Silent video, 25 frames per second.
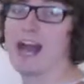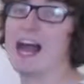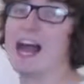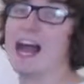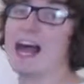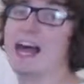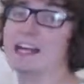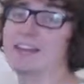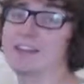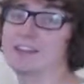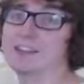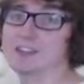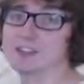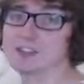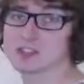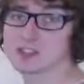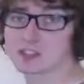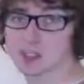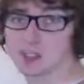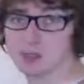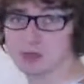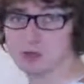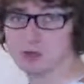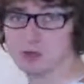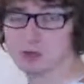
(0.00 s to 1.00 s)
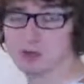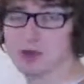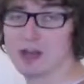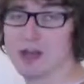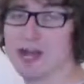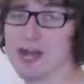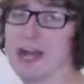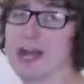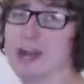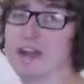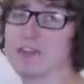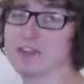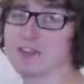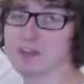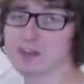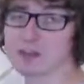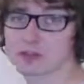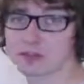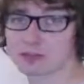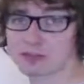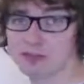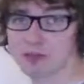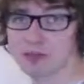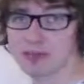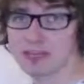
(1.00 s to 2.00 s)
and 2 and
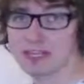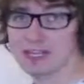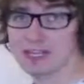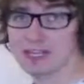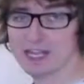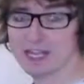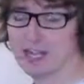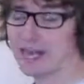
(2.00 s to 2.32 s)
3